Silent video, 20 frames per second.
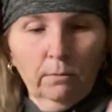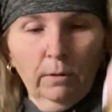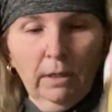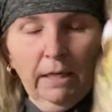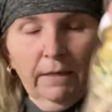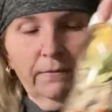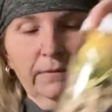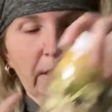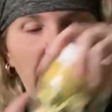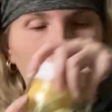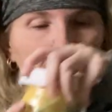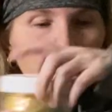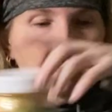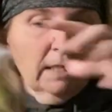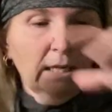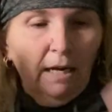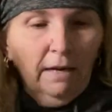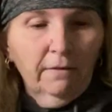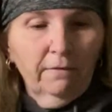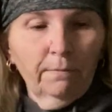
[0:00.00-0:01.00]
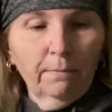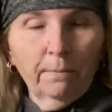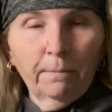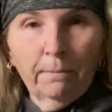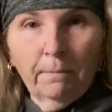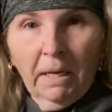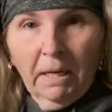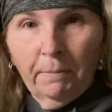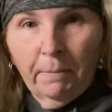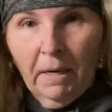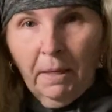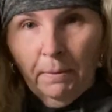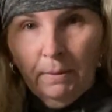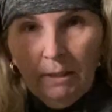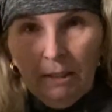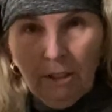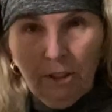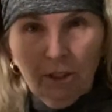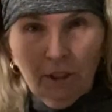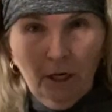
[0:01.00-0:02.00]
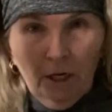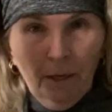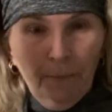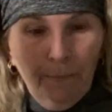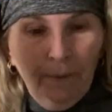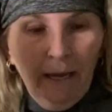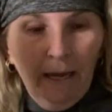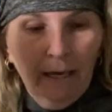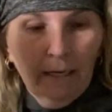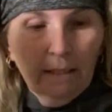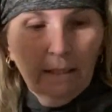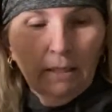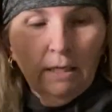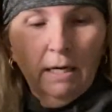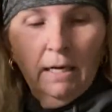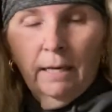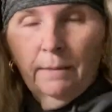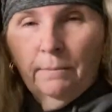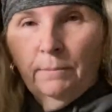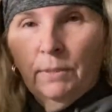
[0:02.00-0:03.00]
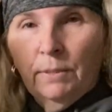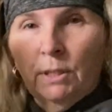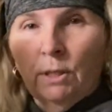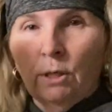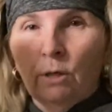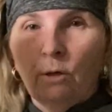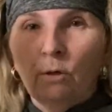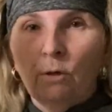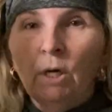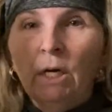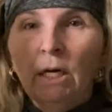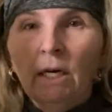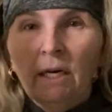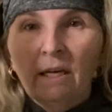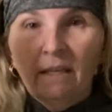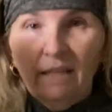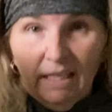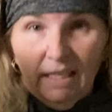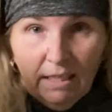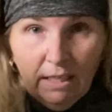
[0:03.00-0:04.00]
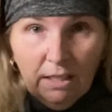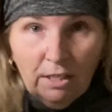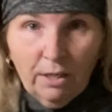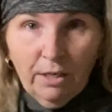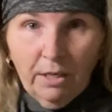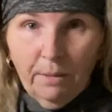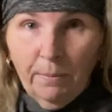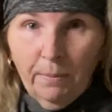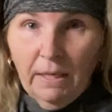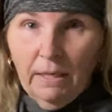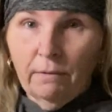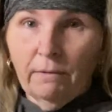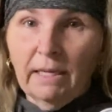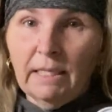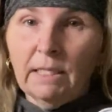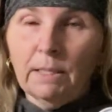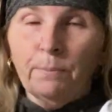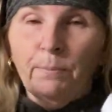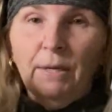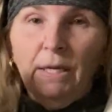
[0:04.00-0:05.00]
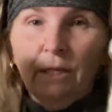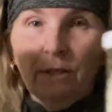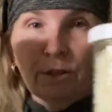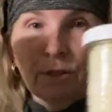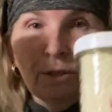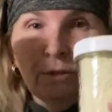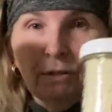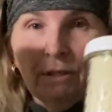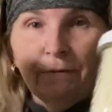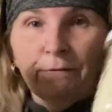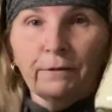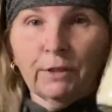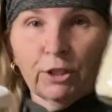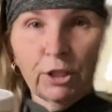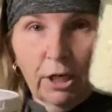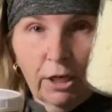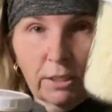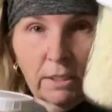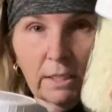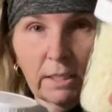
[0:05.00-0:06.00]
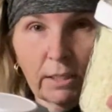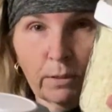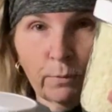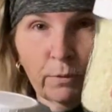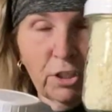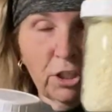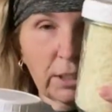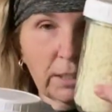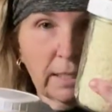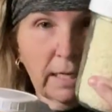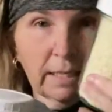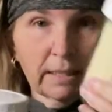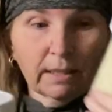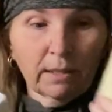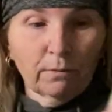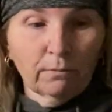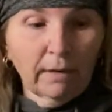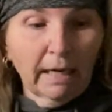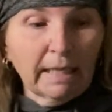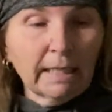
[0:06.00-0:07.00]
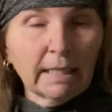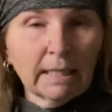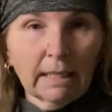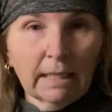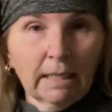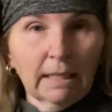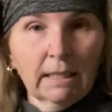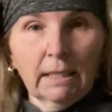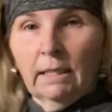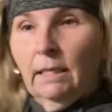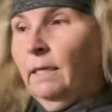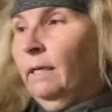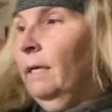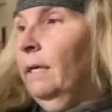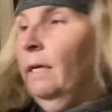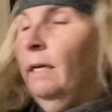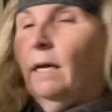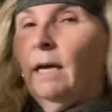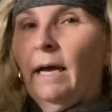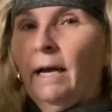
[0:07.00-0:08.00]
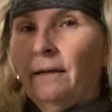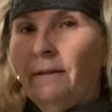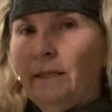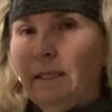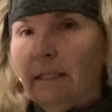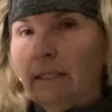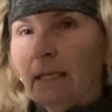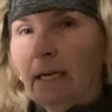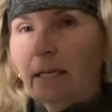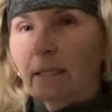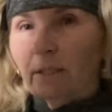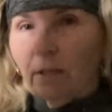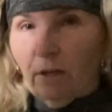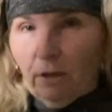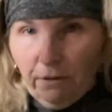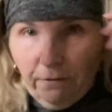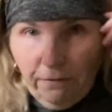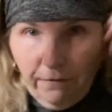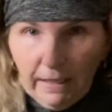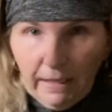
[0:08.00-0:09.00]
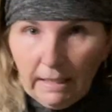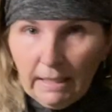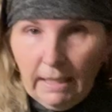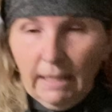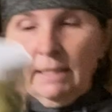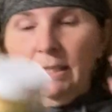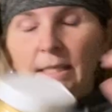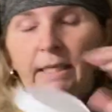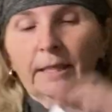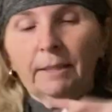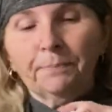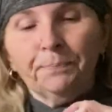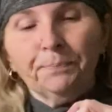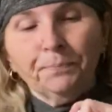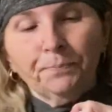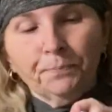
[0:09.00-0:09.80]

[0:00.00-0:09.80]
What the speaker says: what I've done is I've made my meal and jar up ahead of time. So this is going to be in the recipe. There's two different jars. This one just has the rice in it, and this has all the fixings in it.